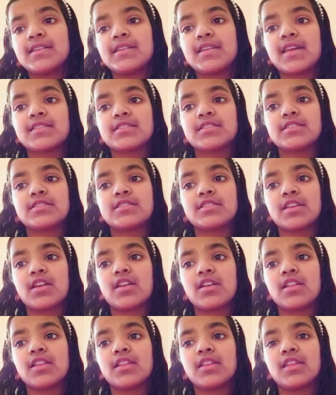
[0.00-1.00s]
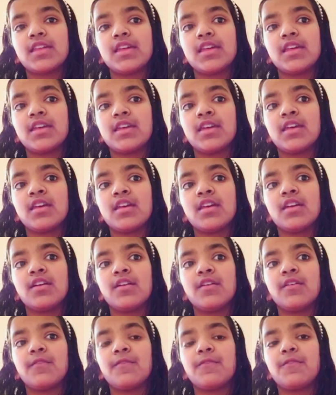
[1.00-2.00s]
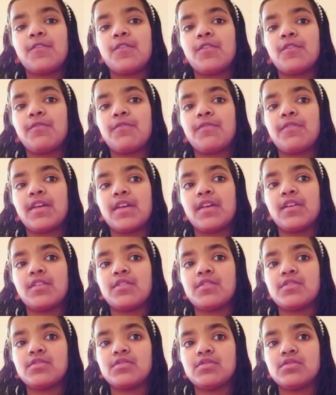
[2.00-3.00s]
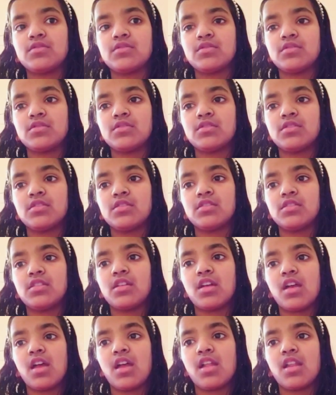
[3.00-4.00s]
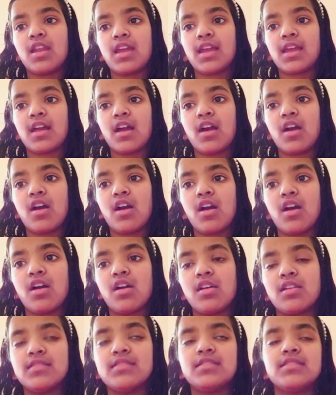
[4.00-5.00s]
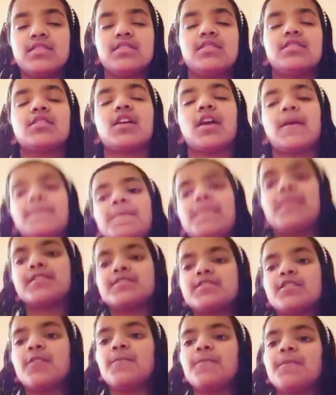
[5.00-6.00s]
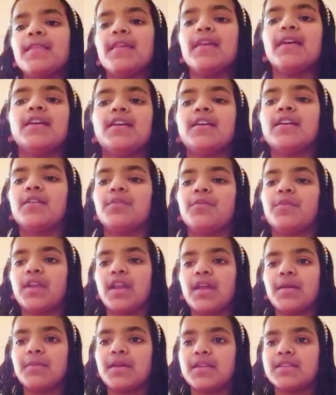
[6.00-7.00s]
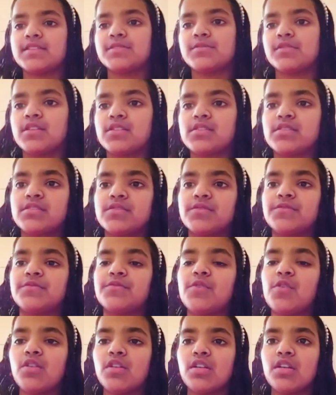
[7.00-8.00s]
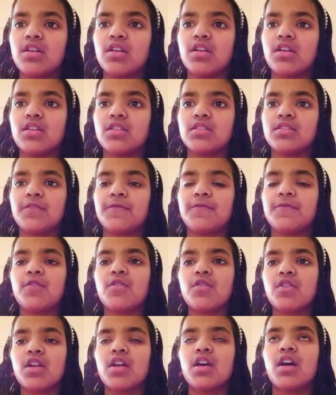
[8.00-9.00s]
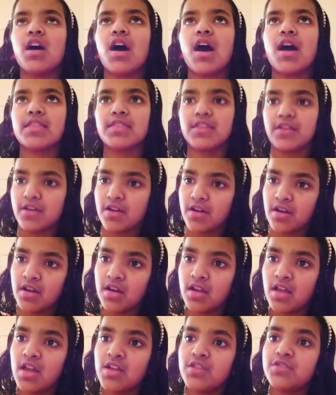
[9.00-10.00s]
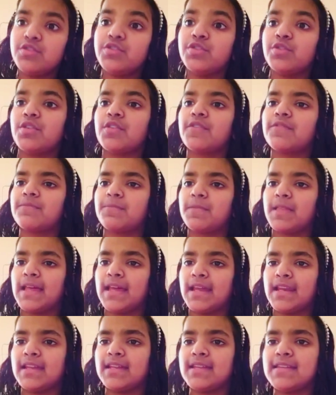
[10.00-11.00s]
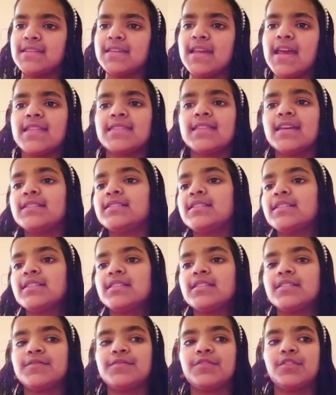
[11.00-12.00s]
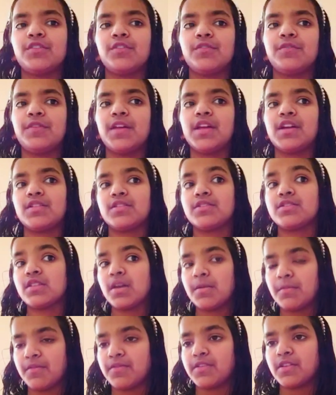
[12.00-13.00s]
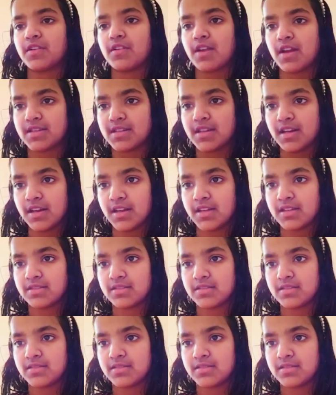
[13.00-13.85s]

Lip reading: necessarily fulfill, okay, so what I meant was for the 4 other dwarf planets, they didn't fulfill some of the criteria.